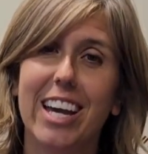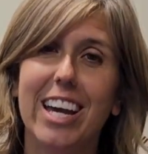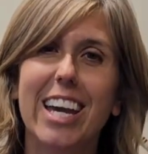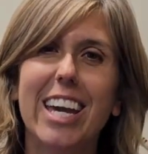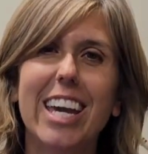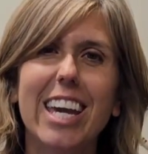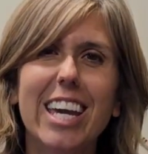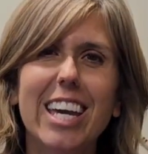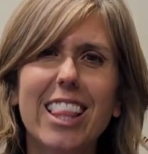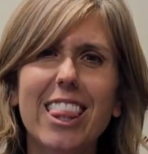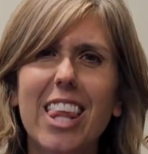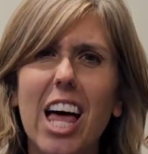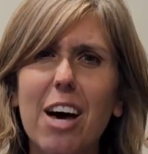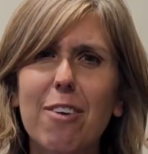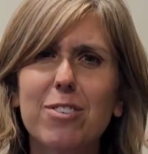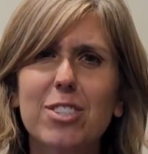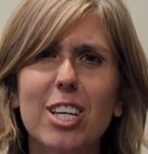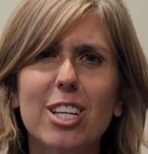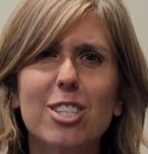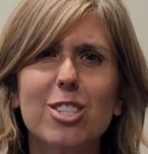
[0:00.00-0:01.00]
He
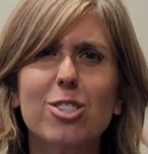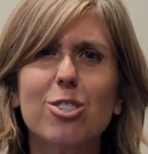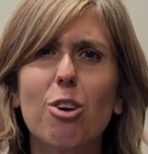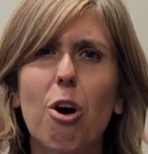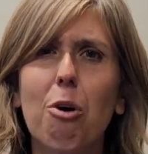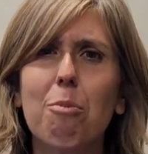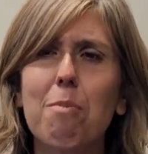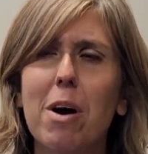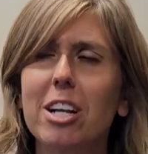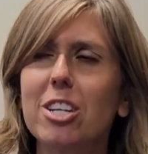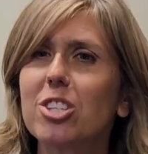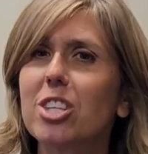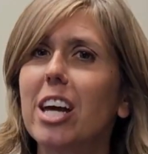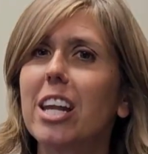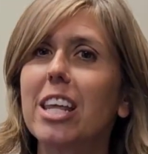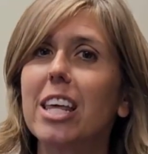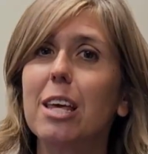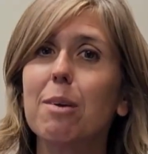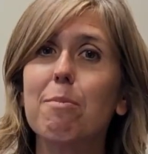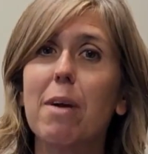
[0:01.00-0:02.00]
loves us so much that
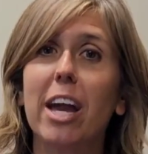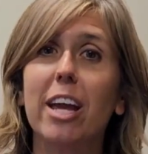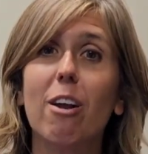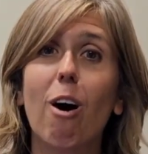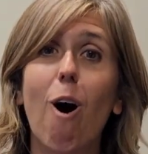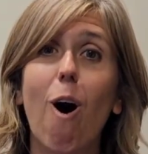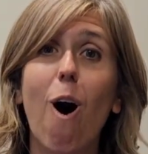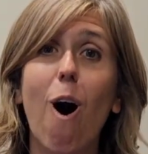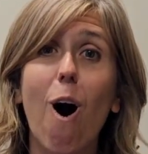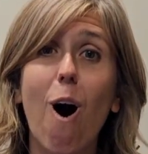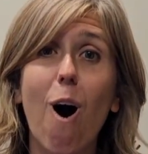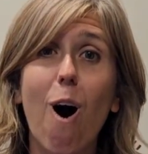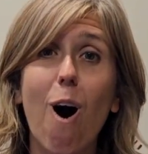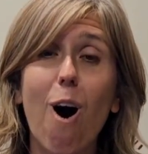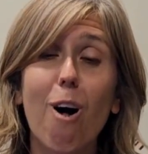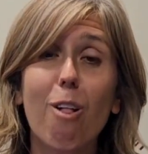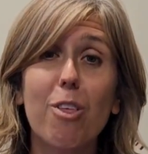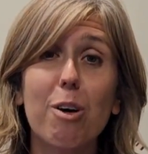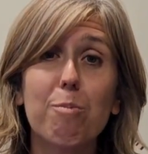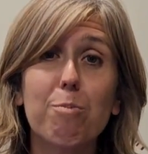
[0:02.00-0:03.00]
he made
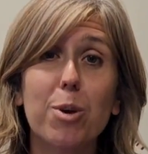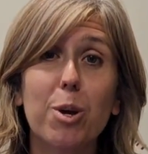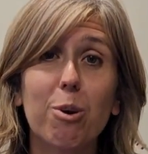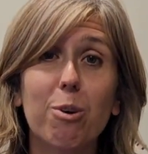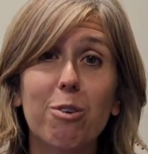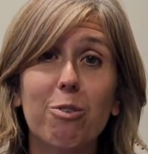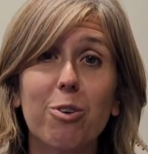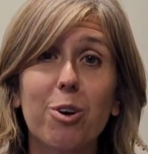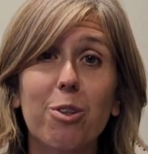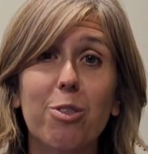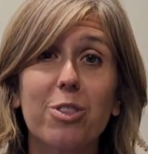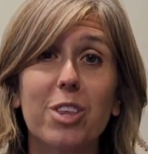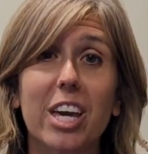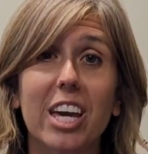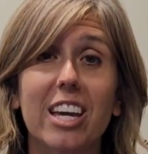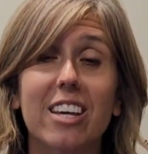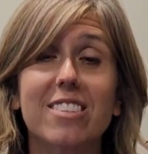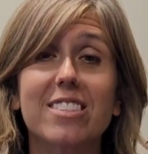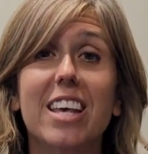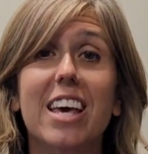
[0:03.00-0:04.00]
all the beautiful
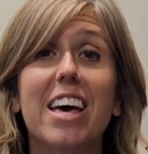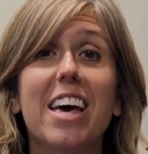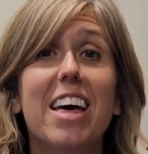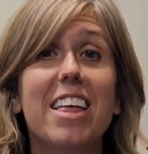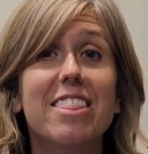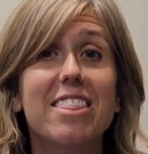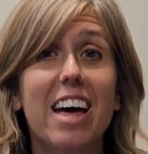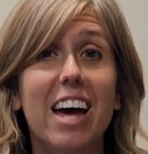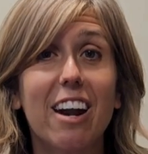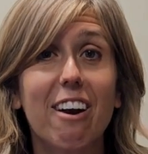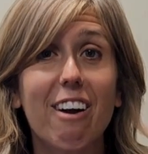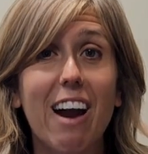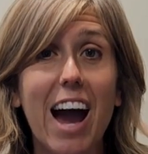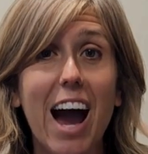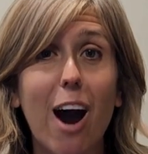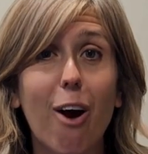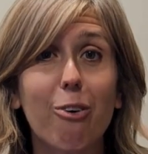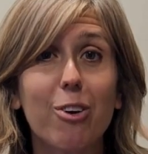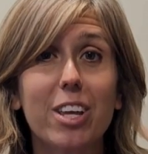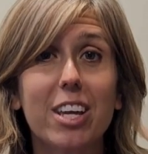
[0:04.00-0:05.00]
things that are
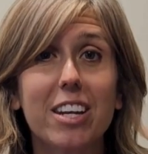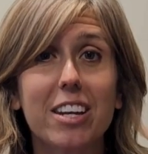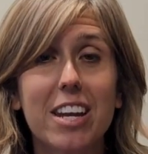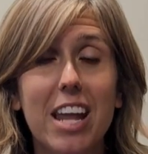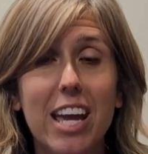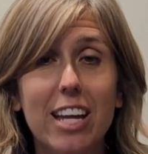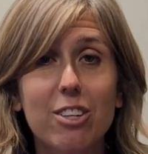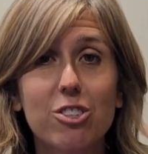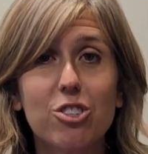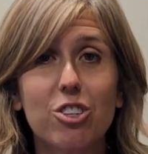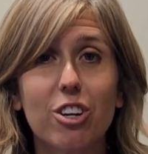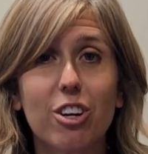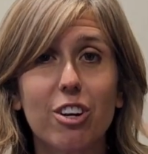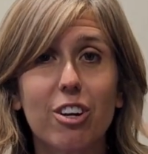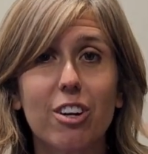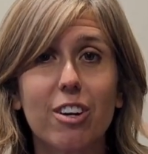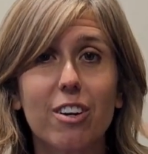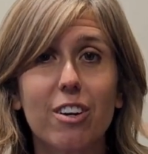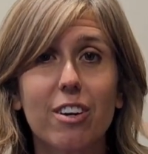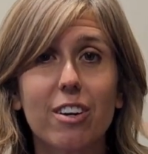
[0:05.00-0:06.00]
out in nature.
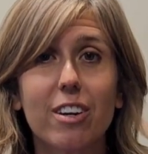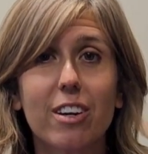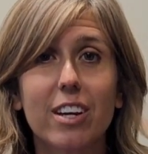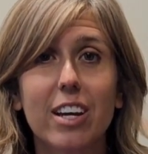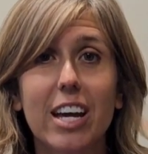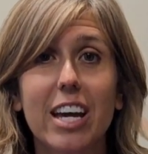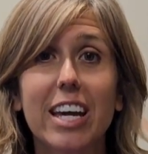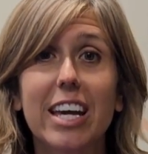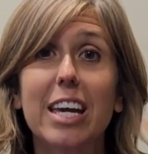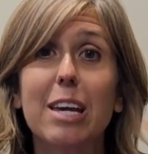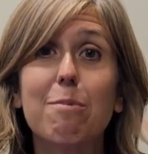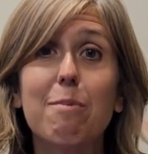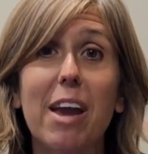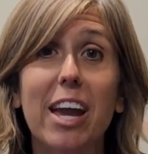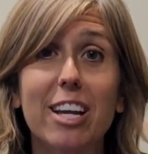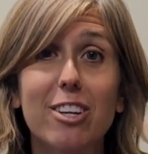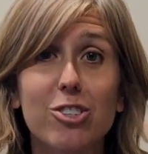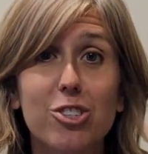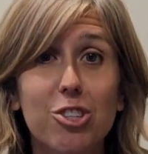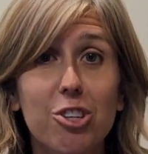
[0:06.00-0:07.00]
He
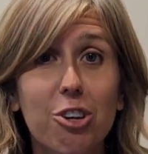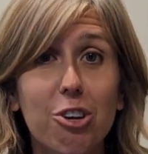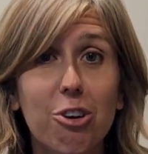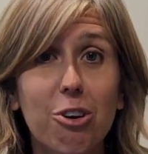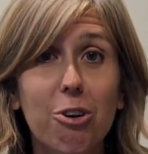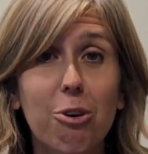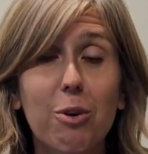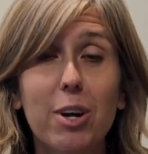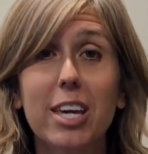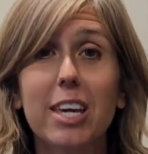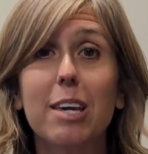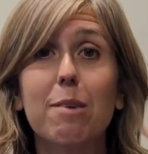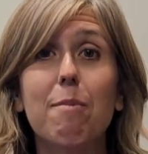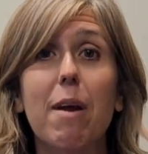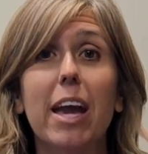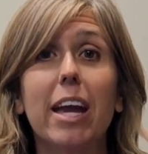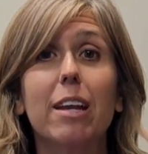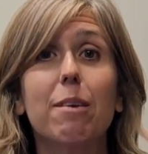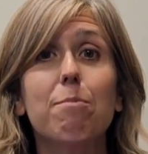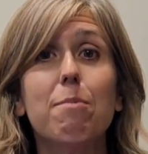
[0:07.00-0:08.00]
made you, he
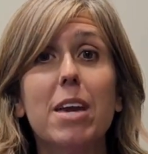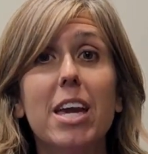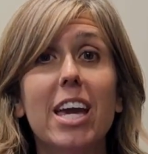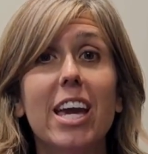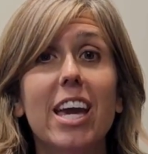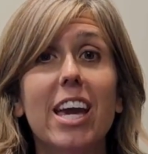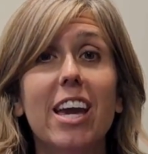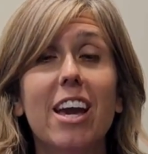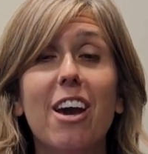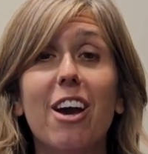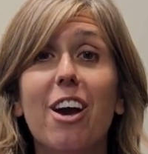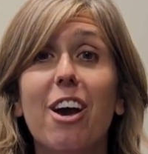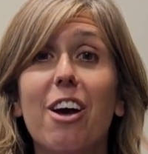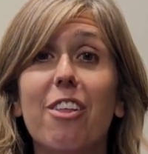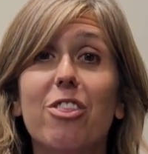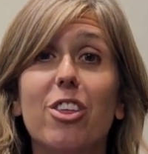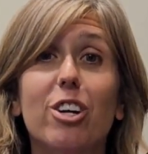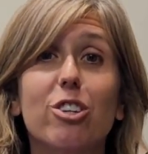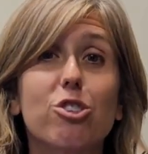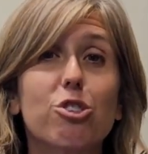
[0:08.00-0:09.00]
made me,
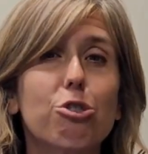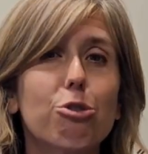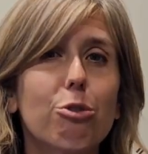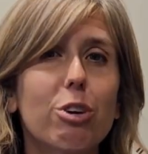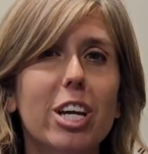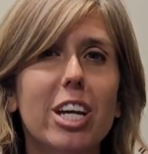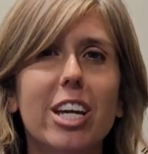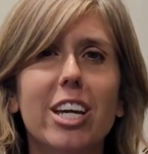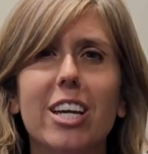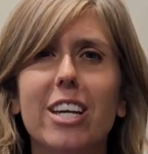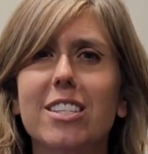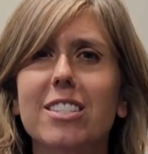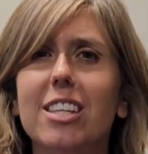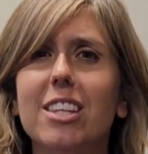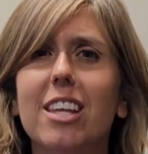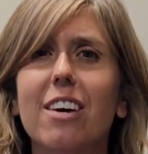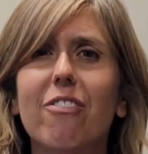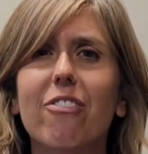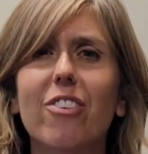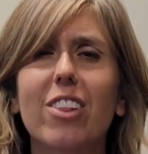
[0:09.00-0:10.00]
the trees and
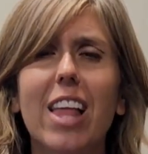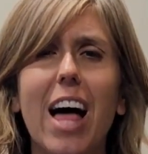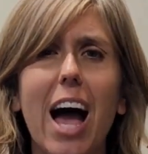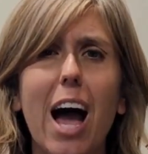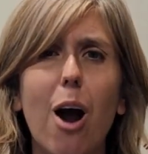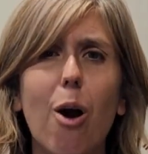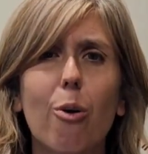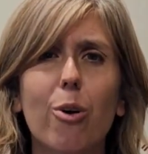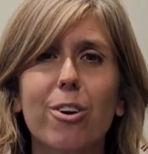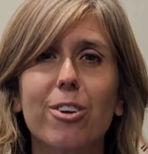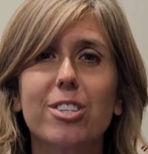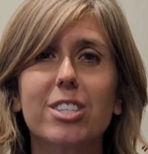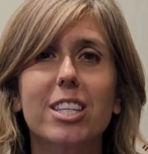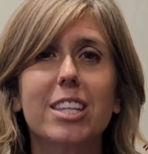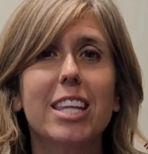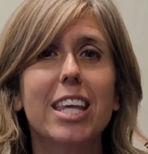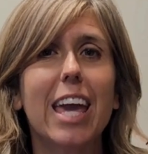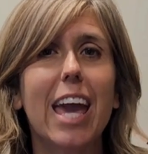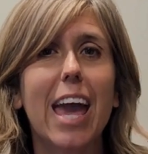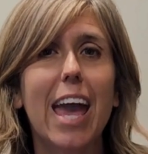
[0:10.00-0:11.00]
the flowers
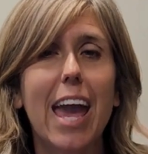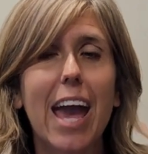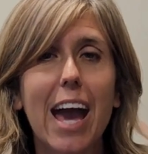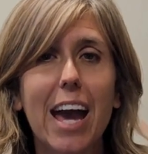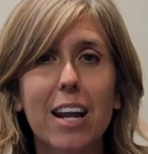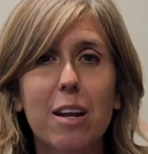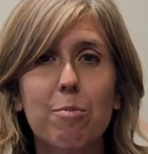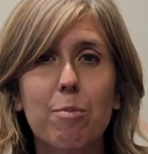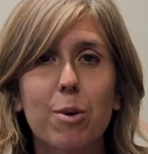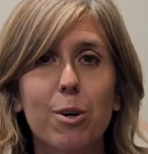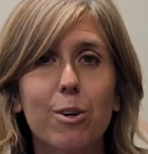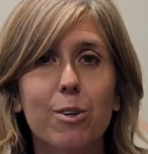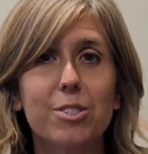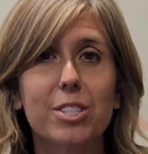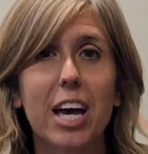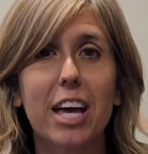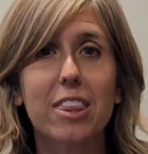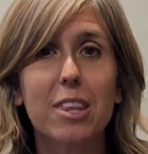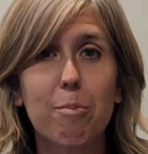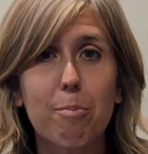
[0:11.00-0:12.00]
and the animals
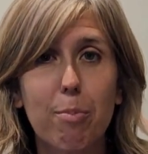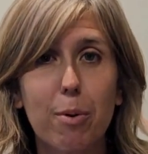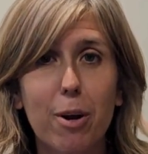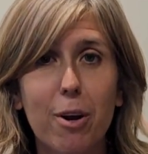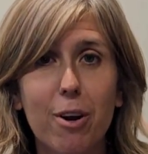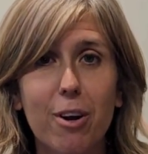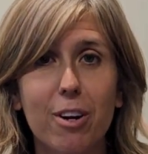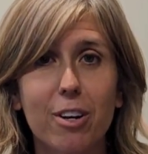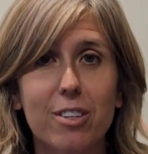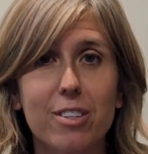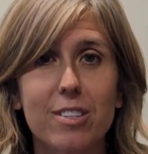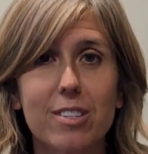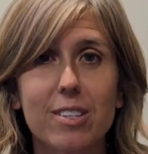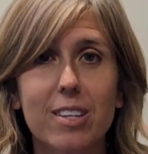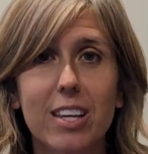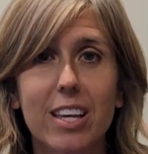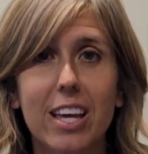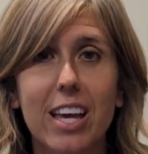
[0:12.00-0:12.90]
and the birds.